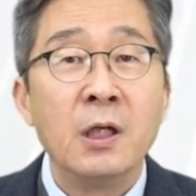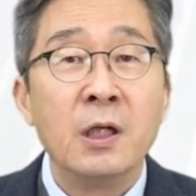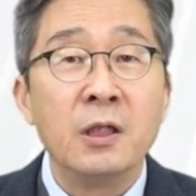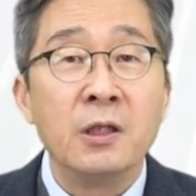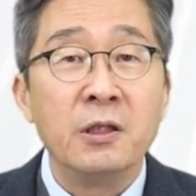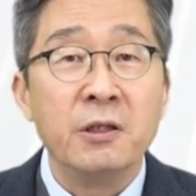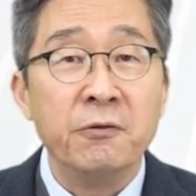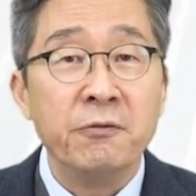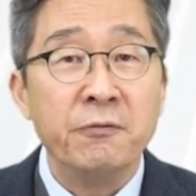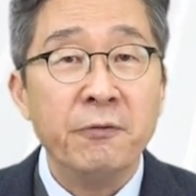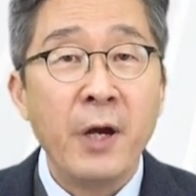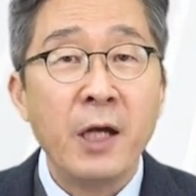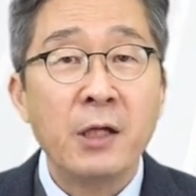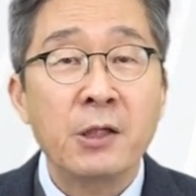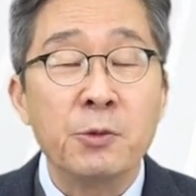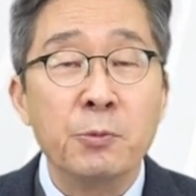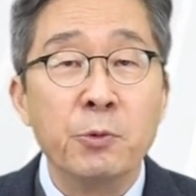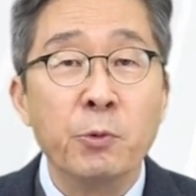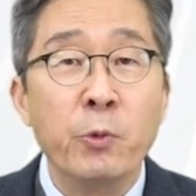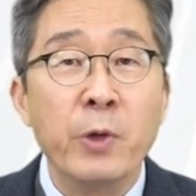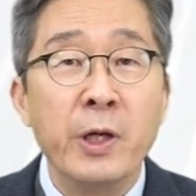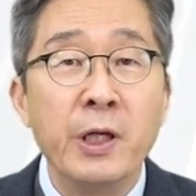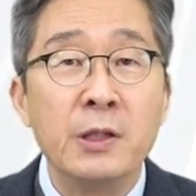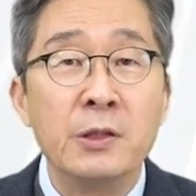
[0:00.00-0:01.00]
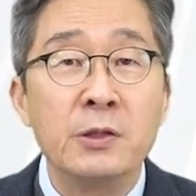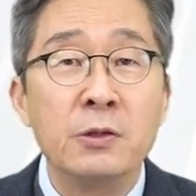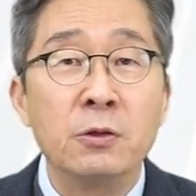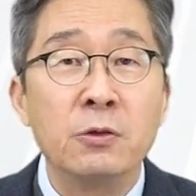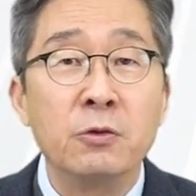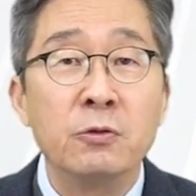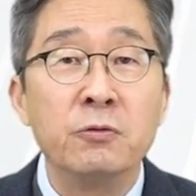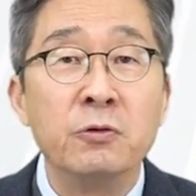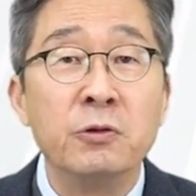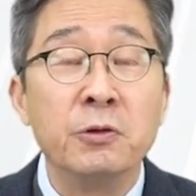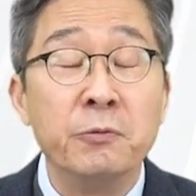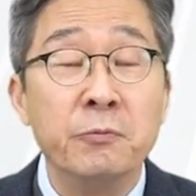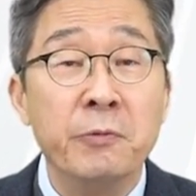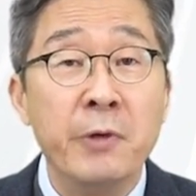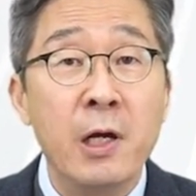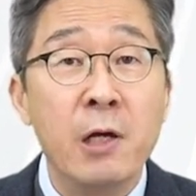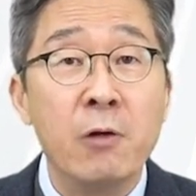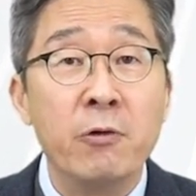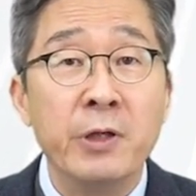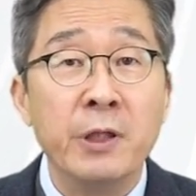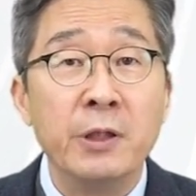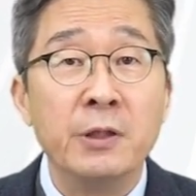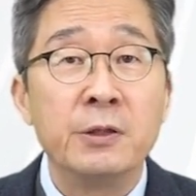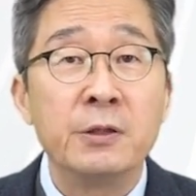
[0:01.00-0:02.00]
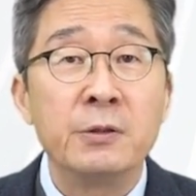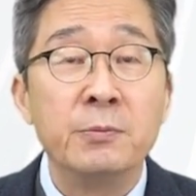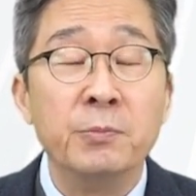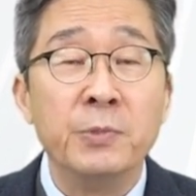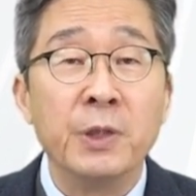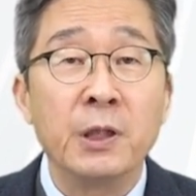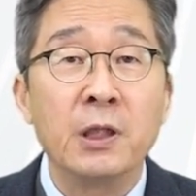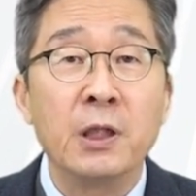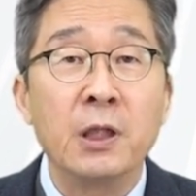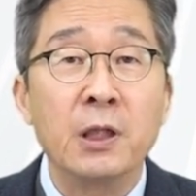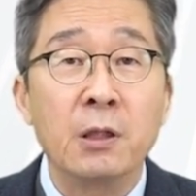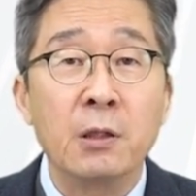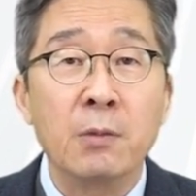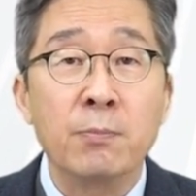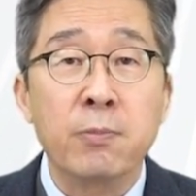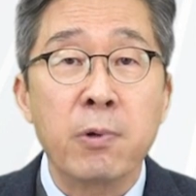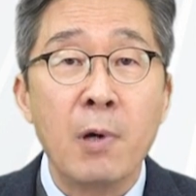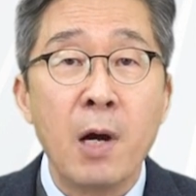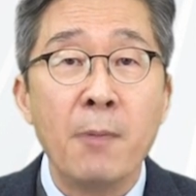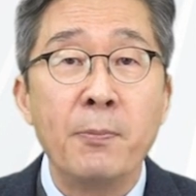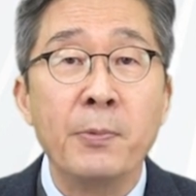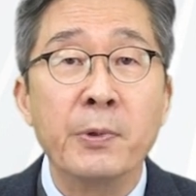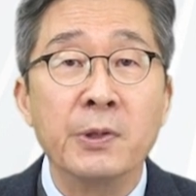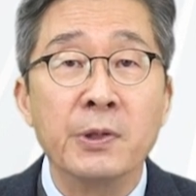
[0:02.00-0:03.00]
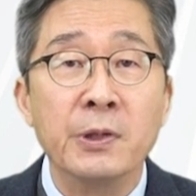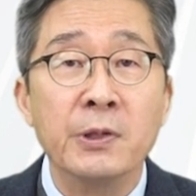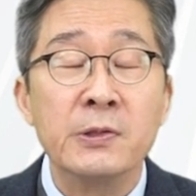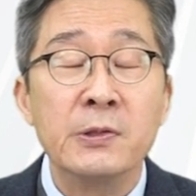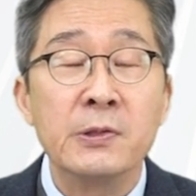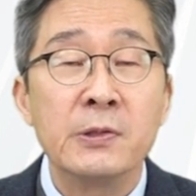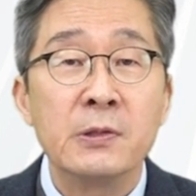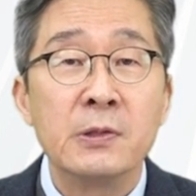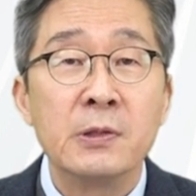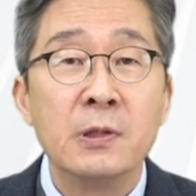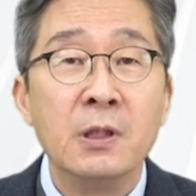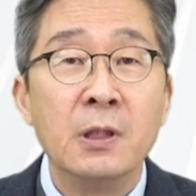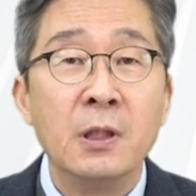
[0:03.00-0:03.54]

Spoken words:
effective ways to evaluate mechanical properties